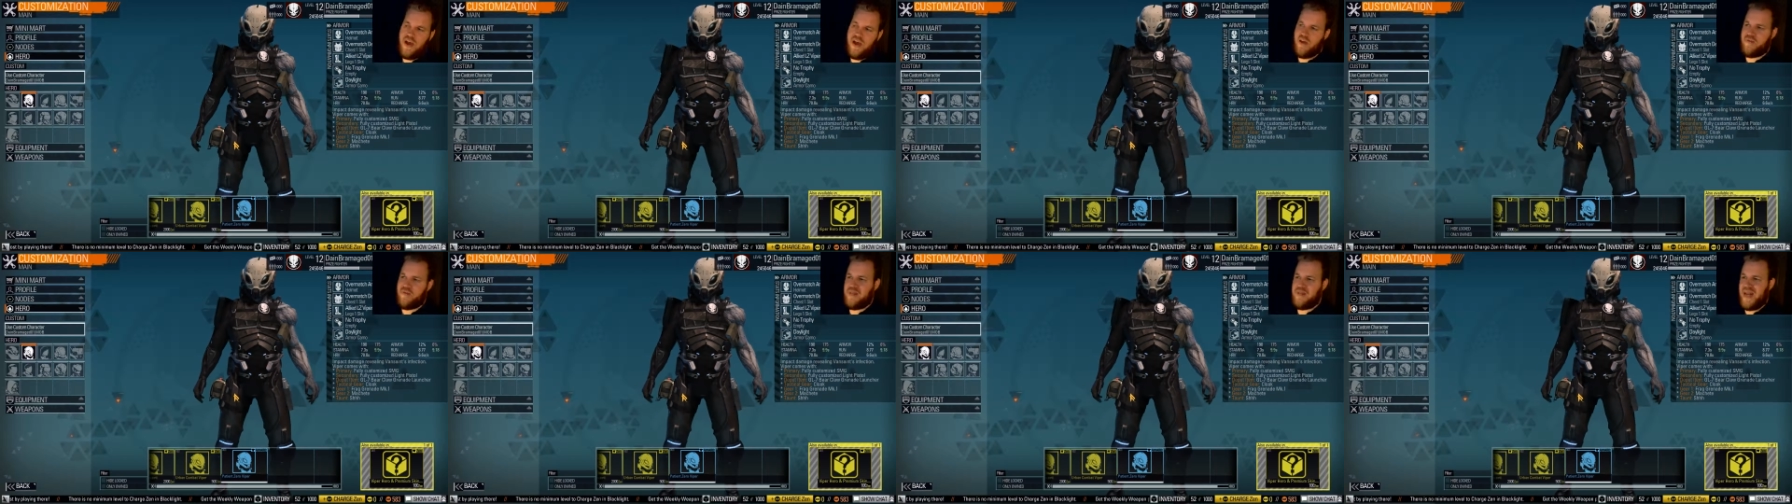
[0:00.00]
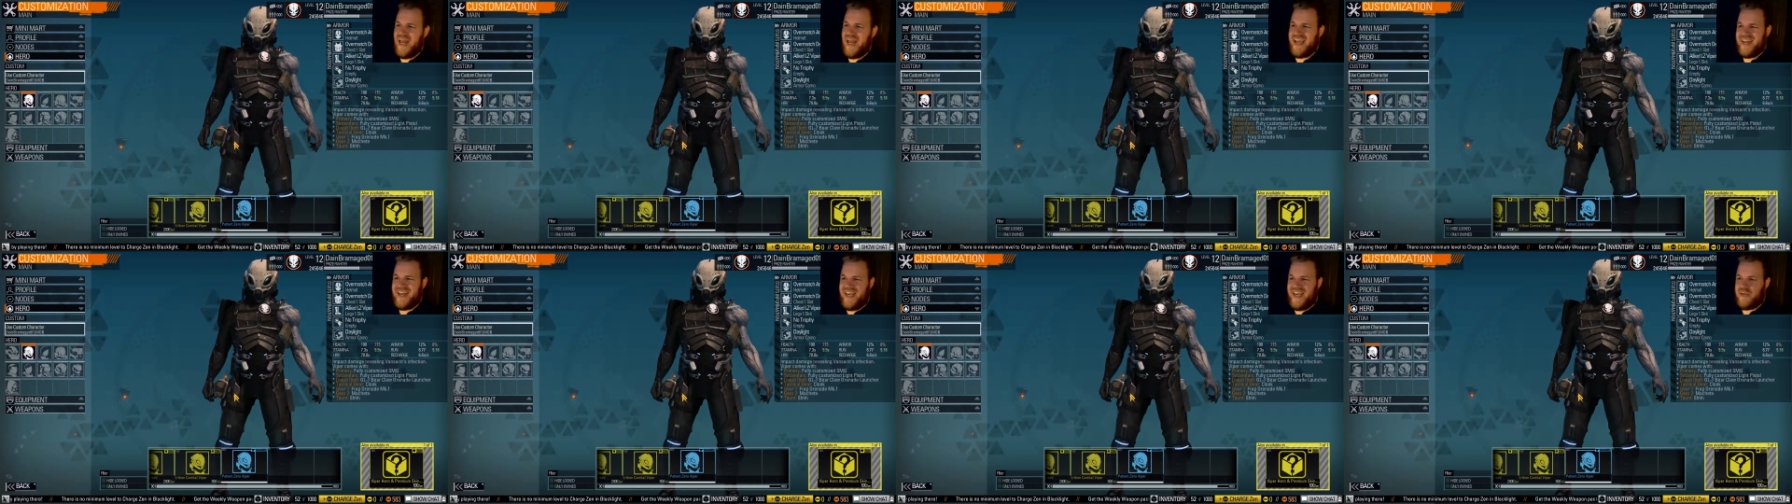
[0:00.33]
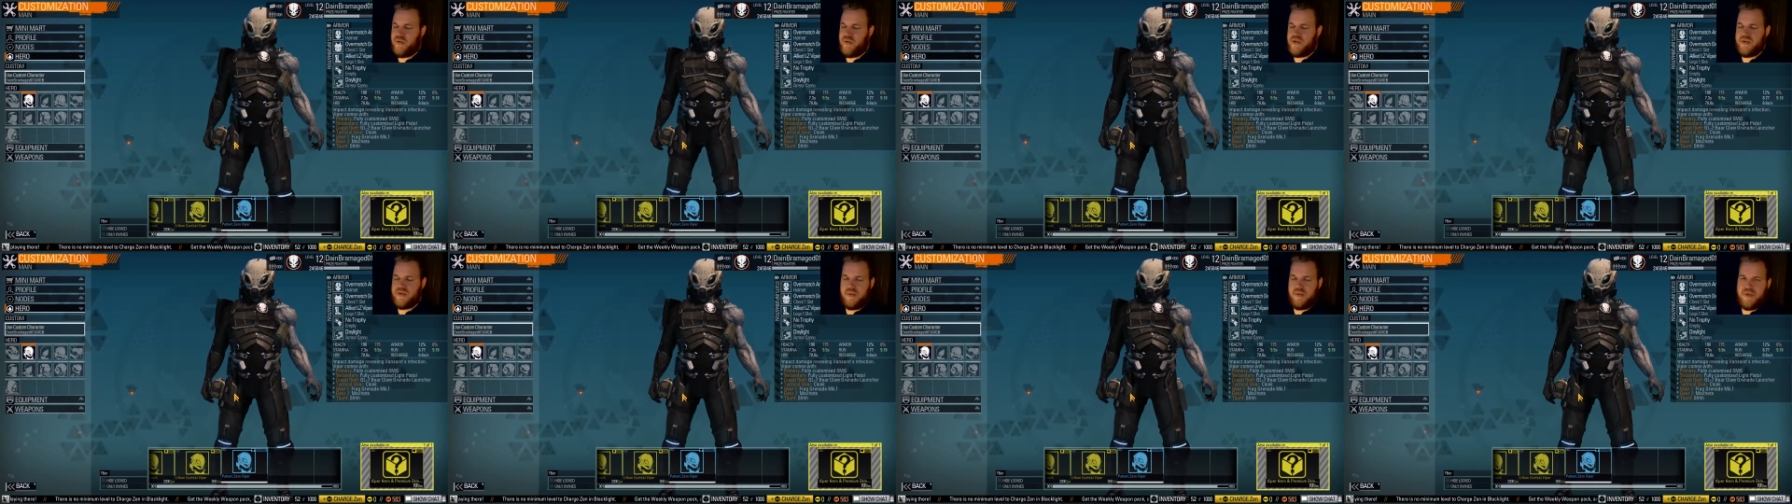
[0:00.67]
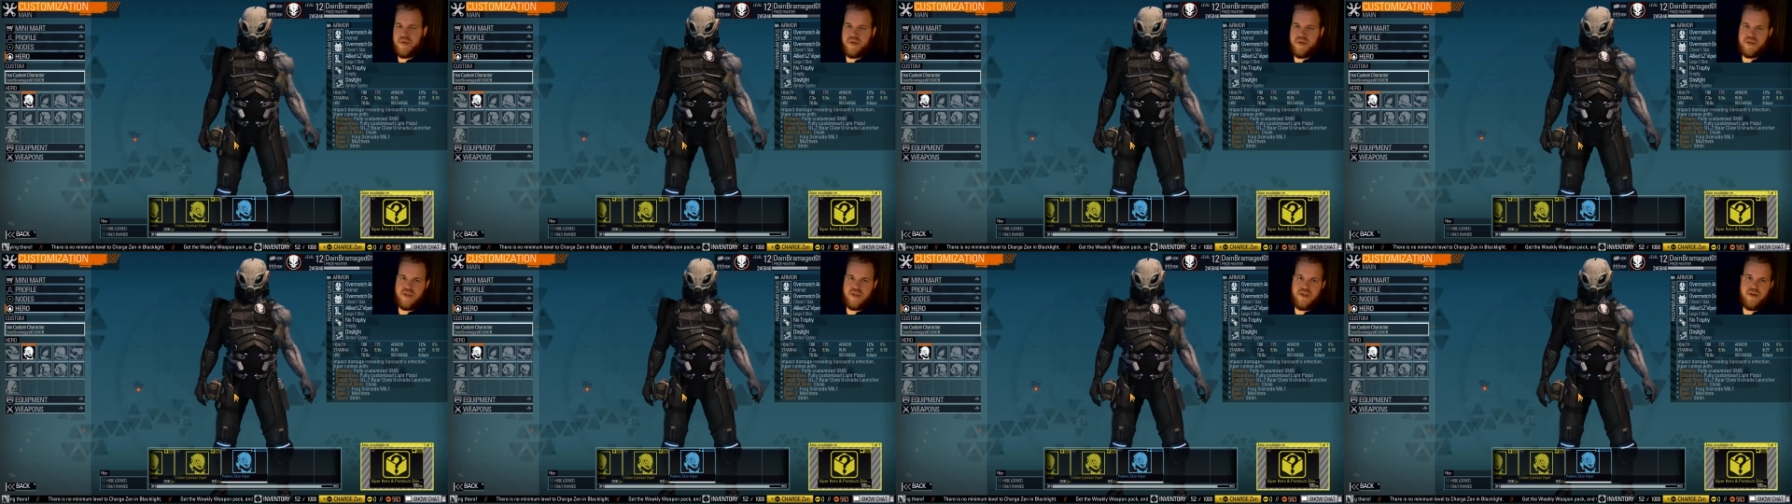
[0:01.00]
of Blacklight
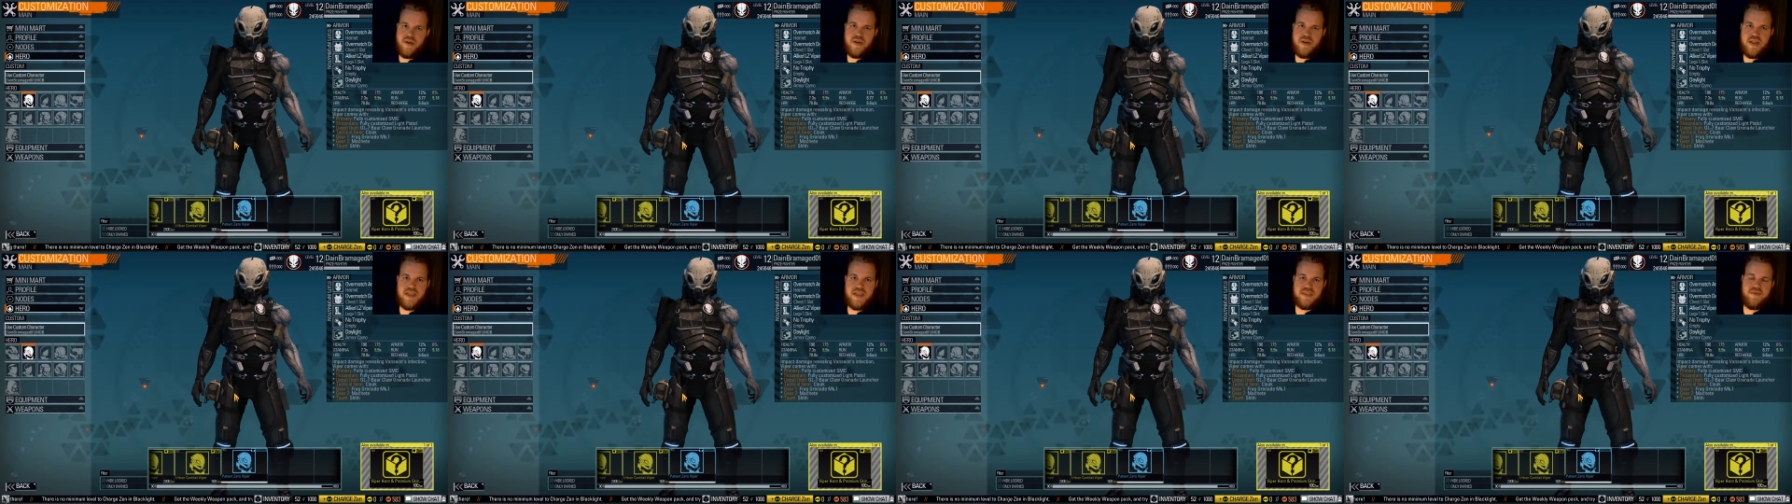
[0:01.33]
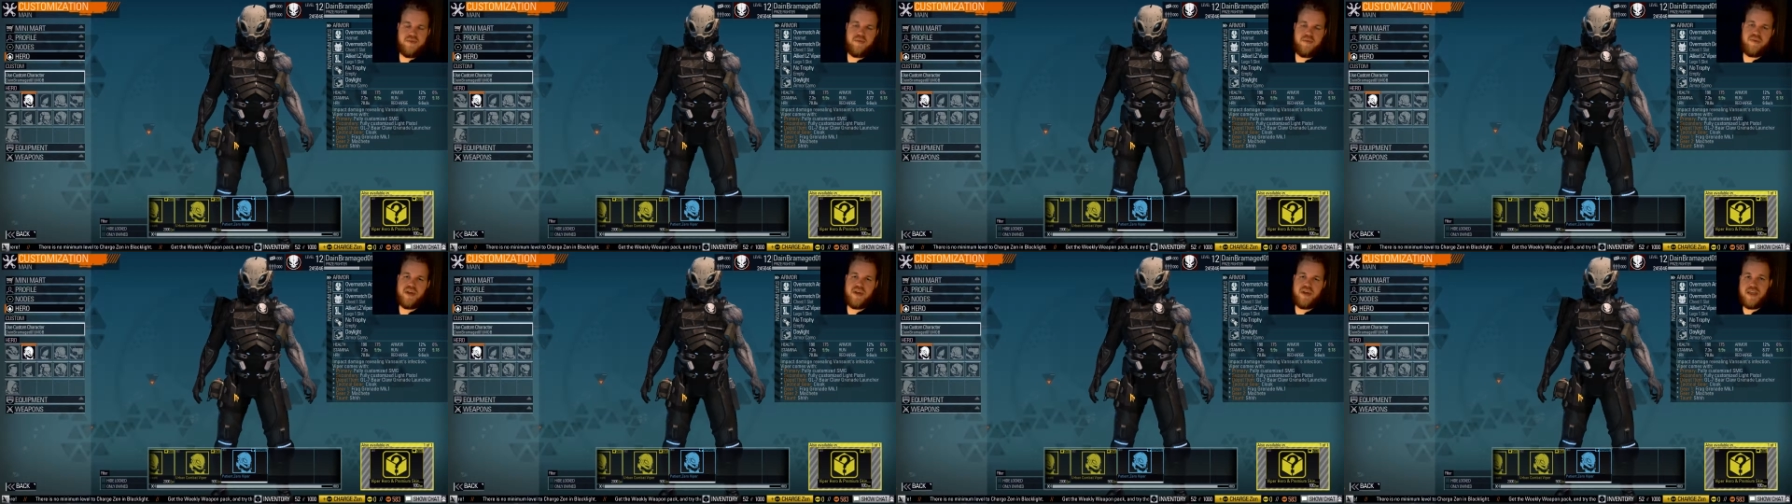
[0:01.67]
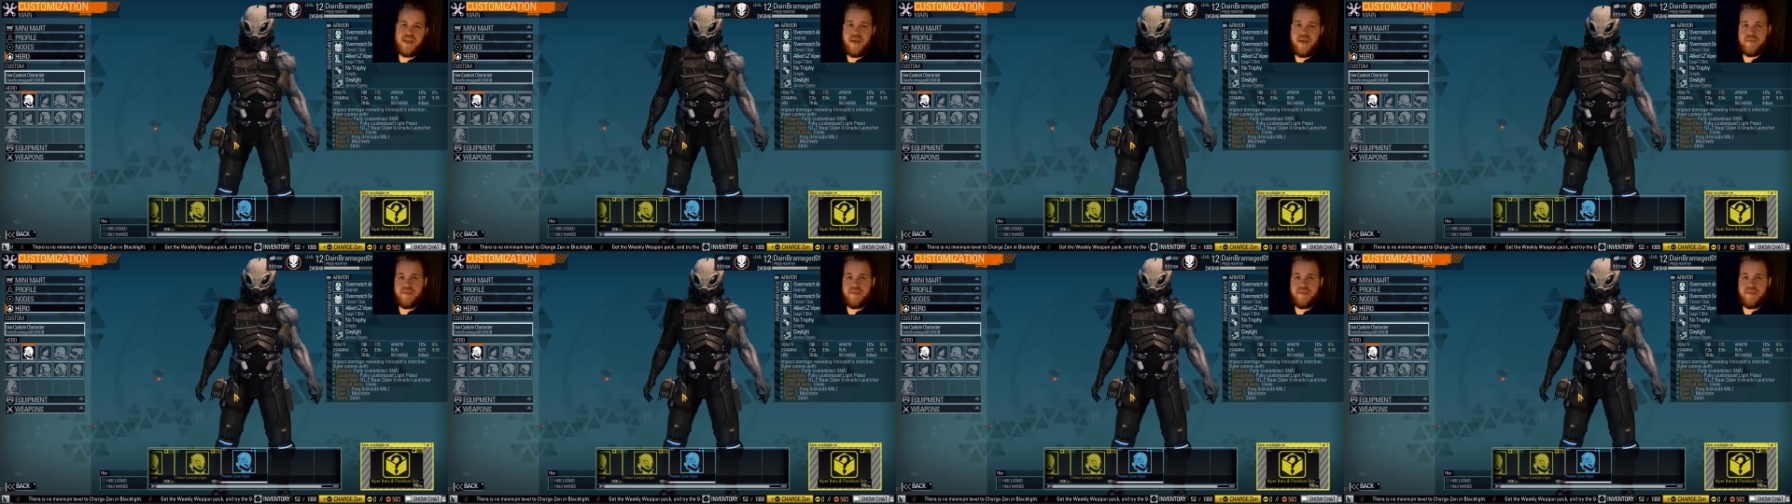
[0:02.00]
Retribution here at Last Level Press.